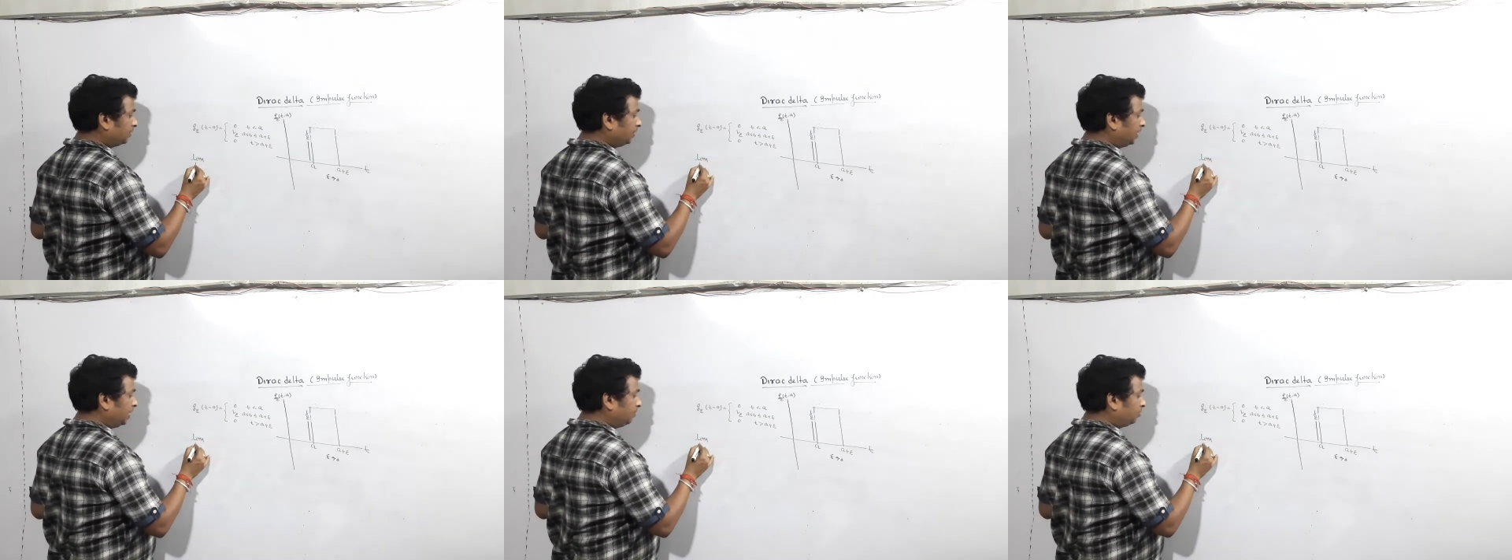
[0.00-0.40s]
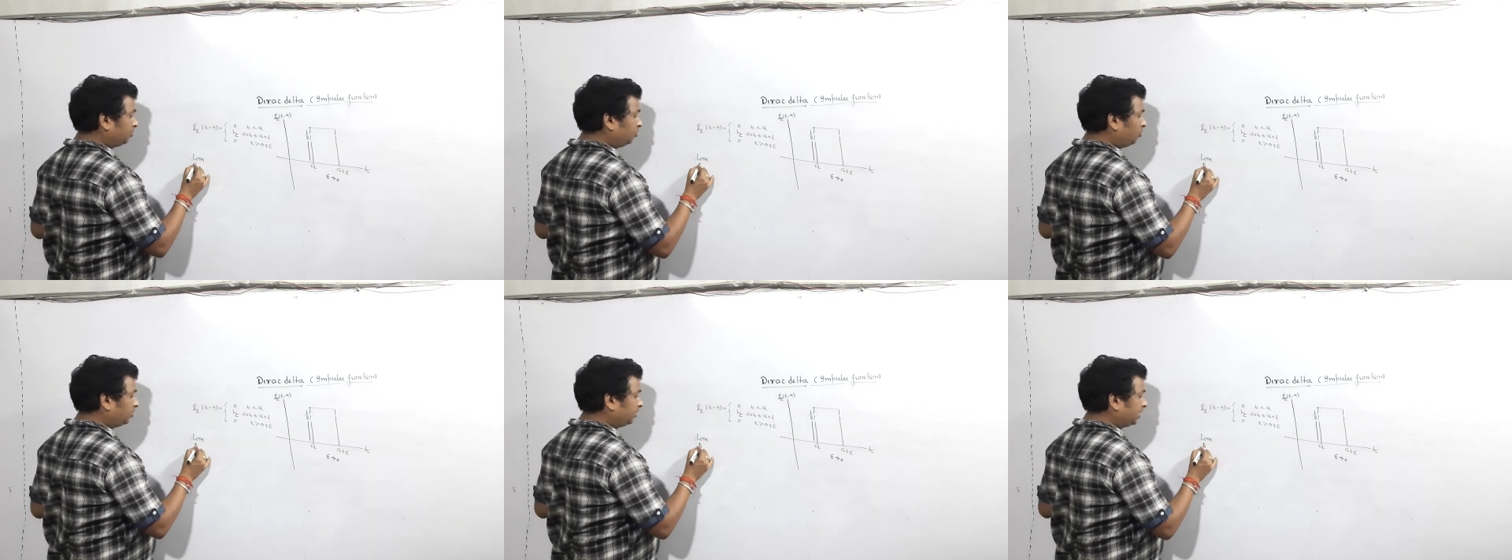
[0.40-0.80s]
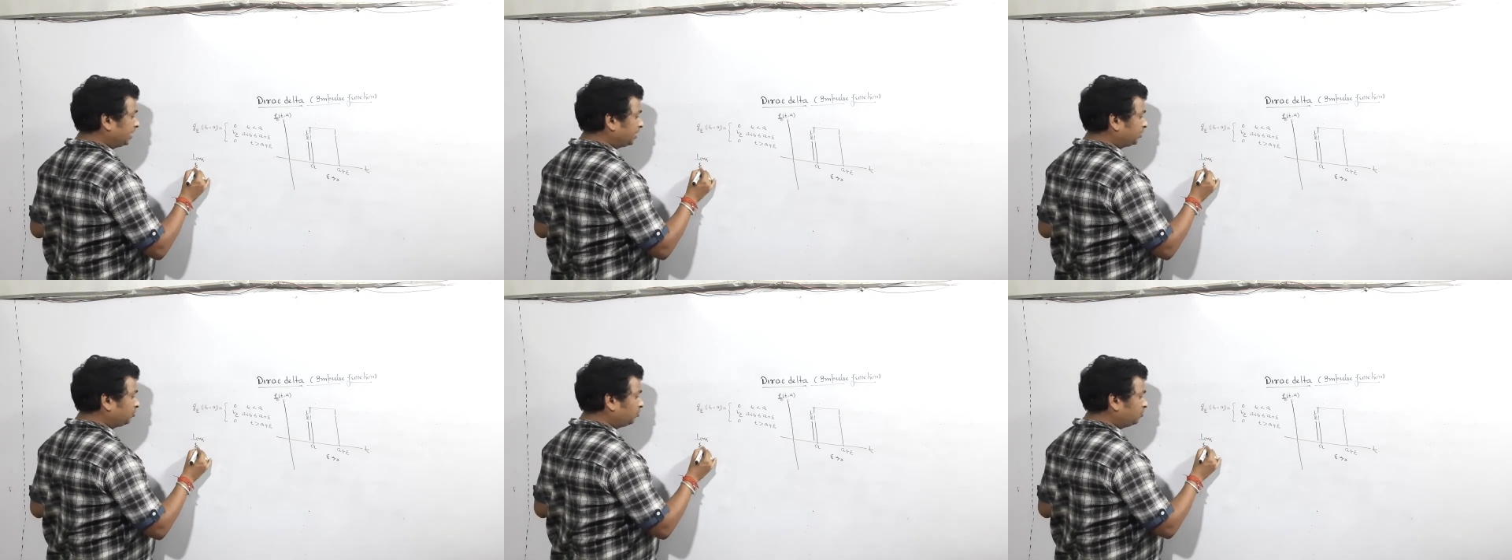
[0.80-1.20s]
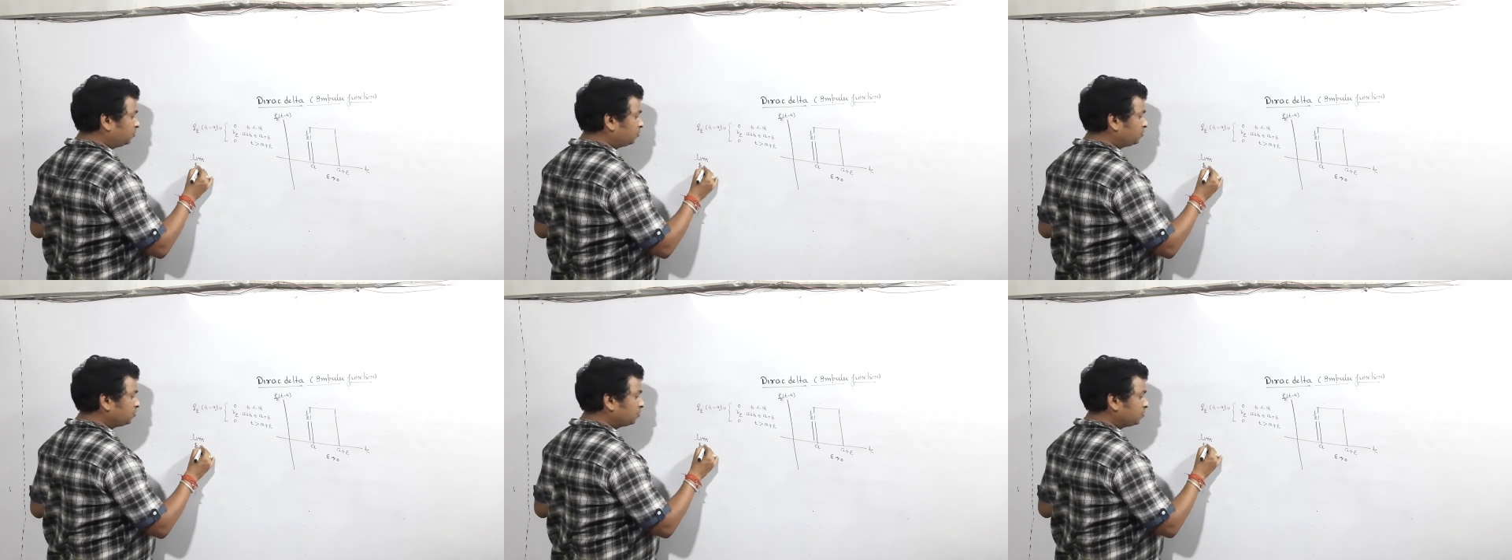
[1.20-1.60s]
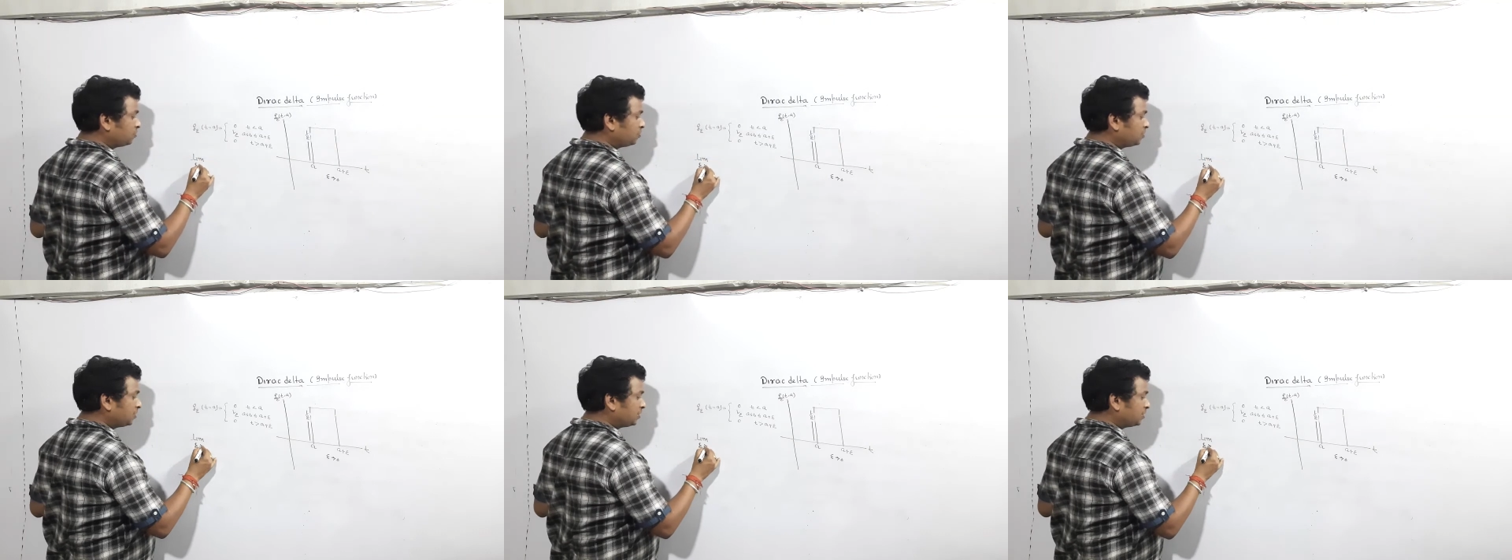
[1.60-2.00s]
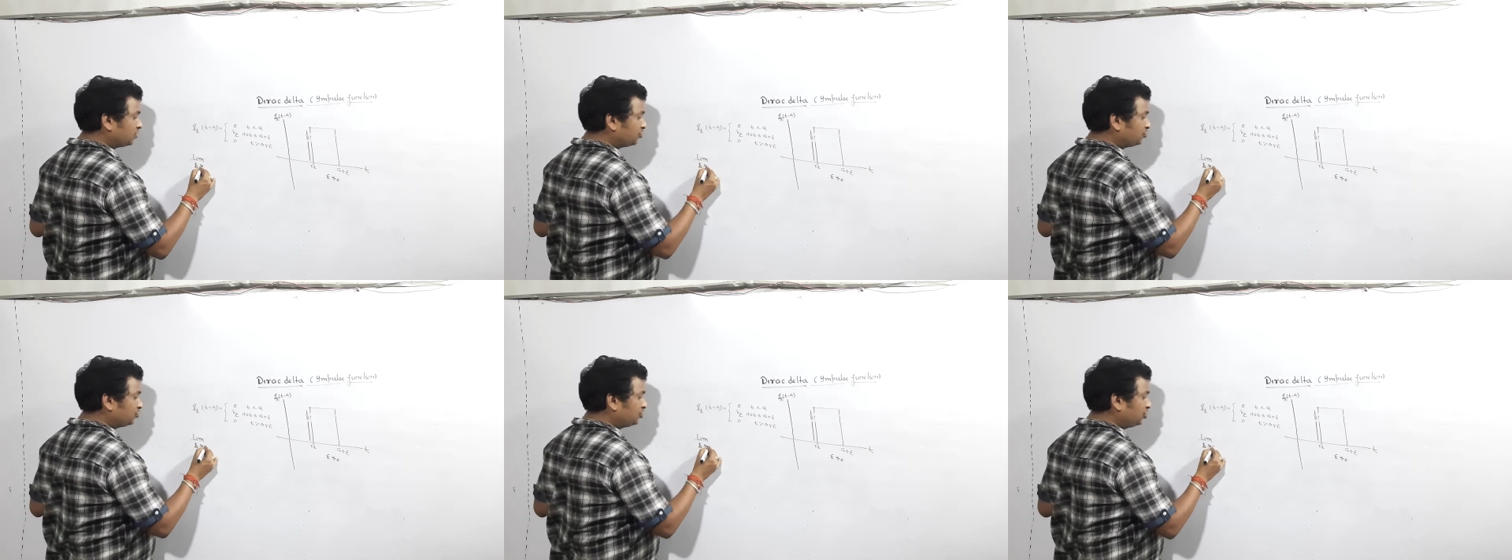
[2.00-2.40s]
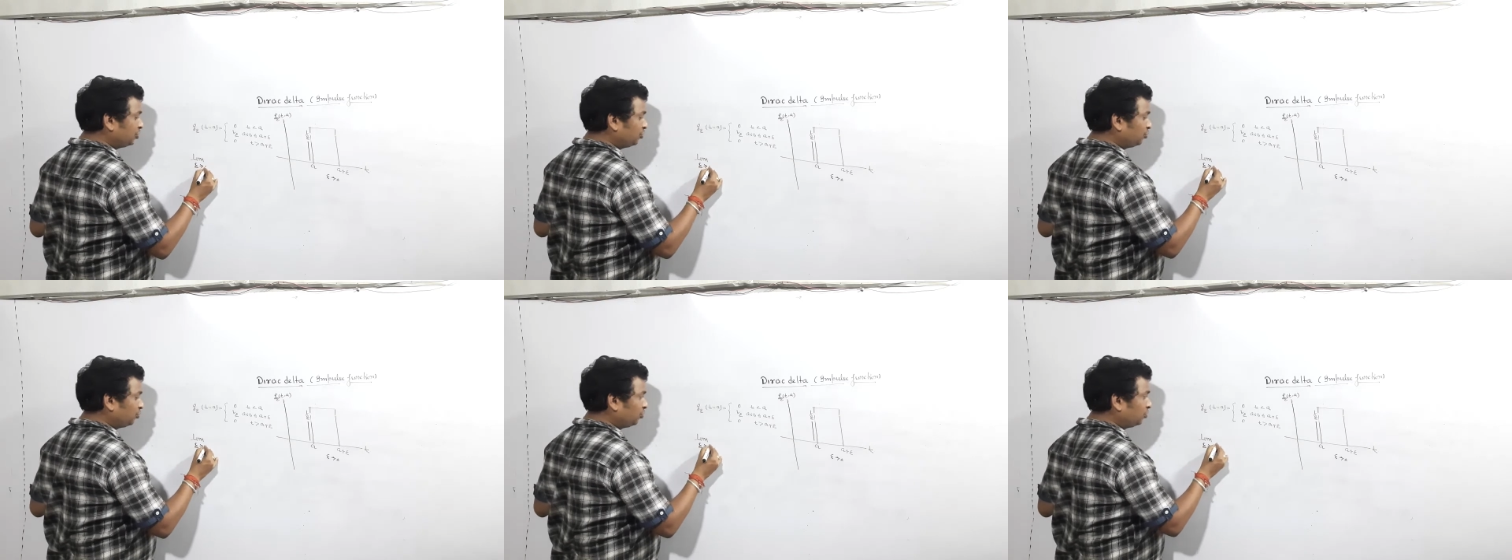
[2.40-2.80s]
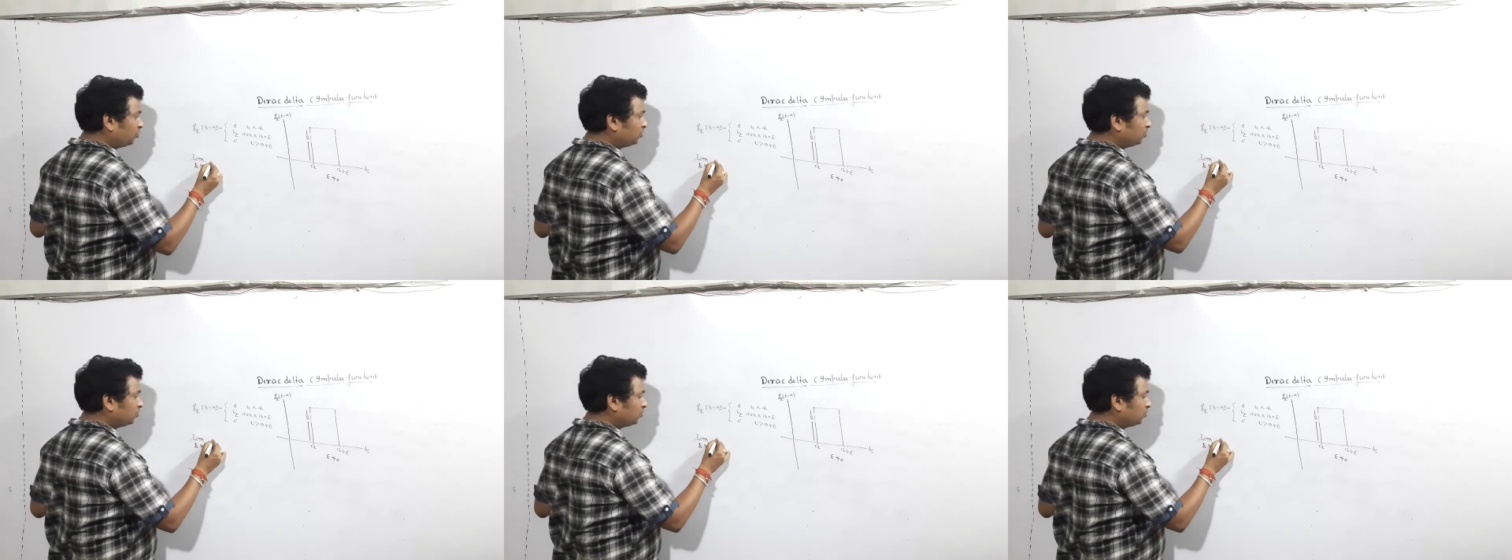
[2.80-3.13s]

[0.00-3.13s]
epsilon tends to 0